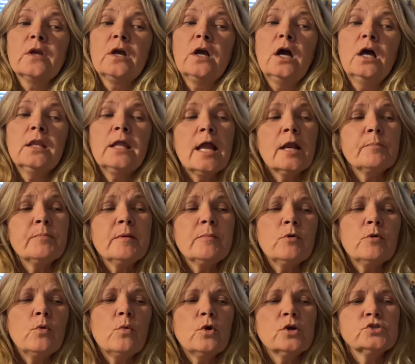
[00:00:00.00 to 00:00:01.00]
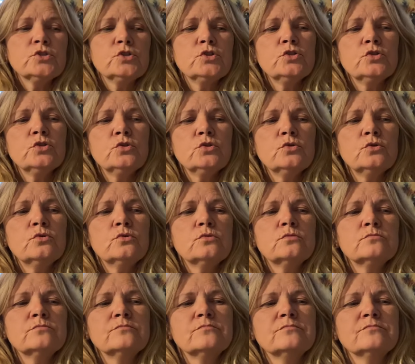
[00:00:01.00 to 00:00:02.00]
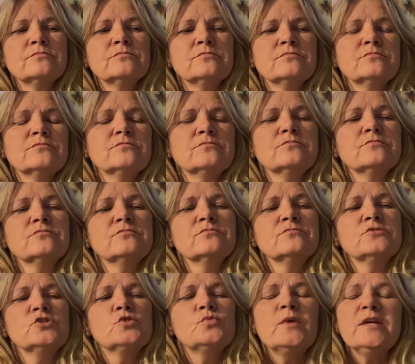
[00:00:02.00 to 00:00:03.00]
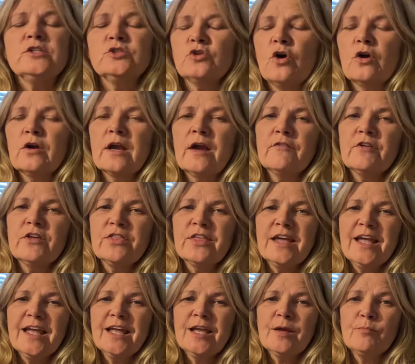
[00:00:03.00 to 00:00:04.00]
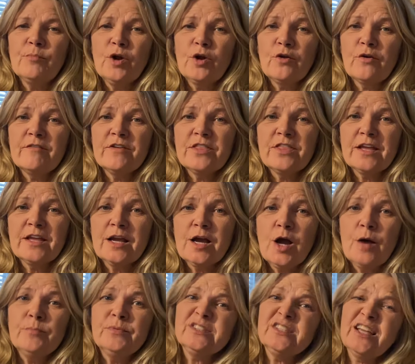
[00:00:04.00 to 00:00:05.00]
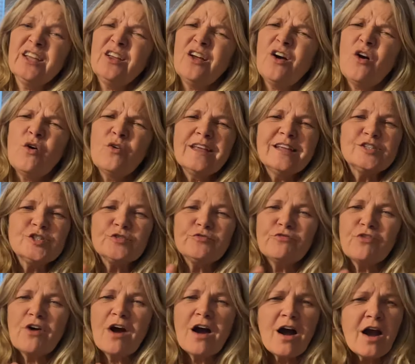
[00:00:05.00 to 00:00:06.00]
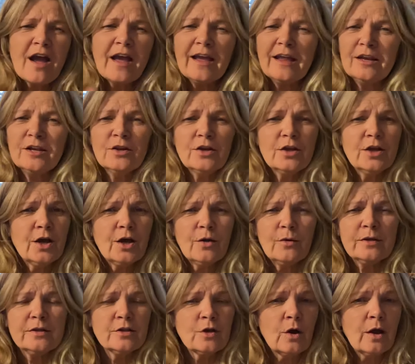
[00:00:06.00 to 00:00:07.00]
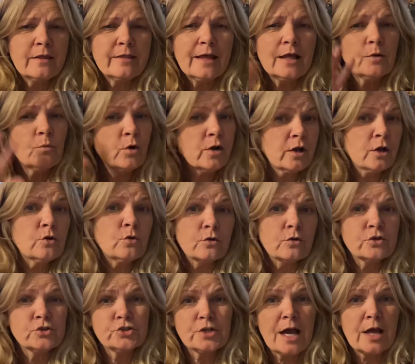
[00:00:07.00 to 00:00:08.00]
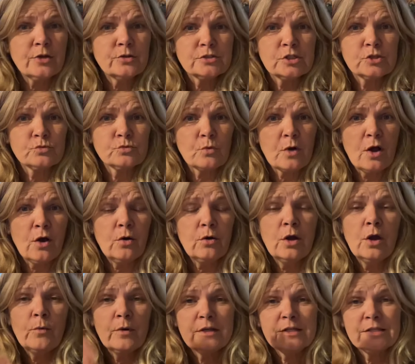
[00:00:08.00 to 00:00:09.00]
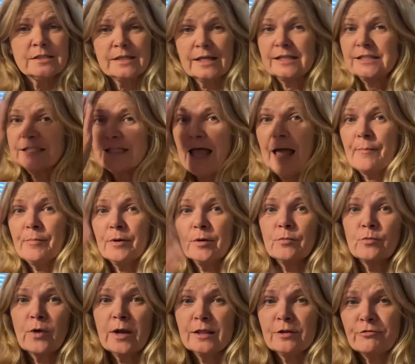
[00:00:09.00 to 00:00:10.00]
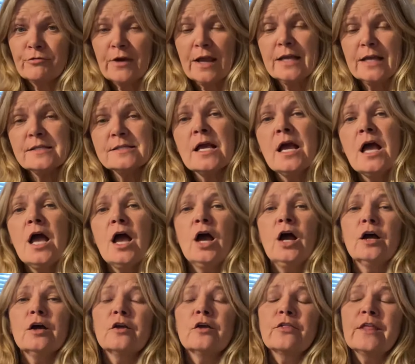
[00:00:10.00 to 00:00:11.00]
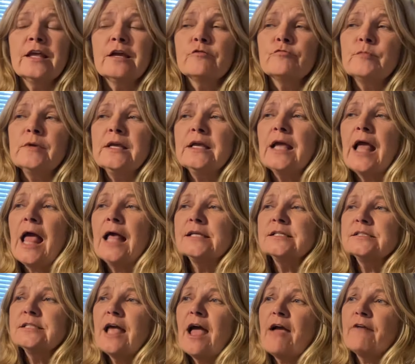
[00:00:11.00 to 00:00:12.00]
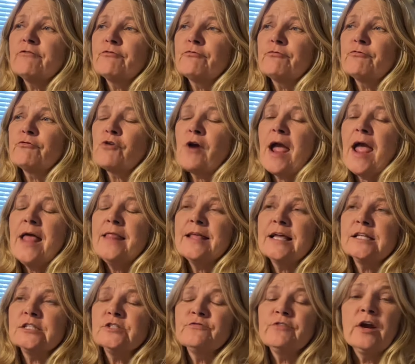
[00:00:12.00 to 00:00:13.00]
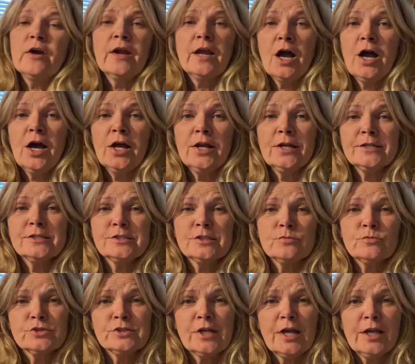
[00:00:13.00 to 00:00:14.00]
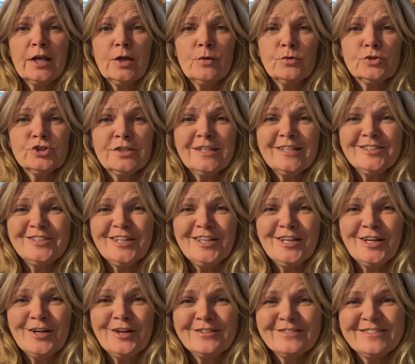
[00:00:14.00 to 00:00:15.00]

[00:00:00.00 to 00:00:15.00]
a lot of people want to sweet talk everything and butter everything up and say, oh, it's fine, you know, and they want to ignore the shadows as well when it's like slapping them right in the face. Think of me as that friend that's very honest and will tell you what you need to hear,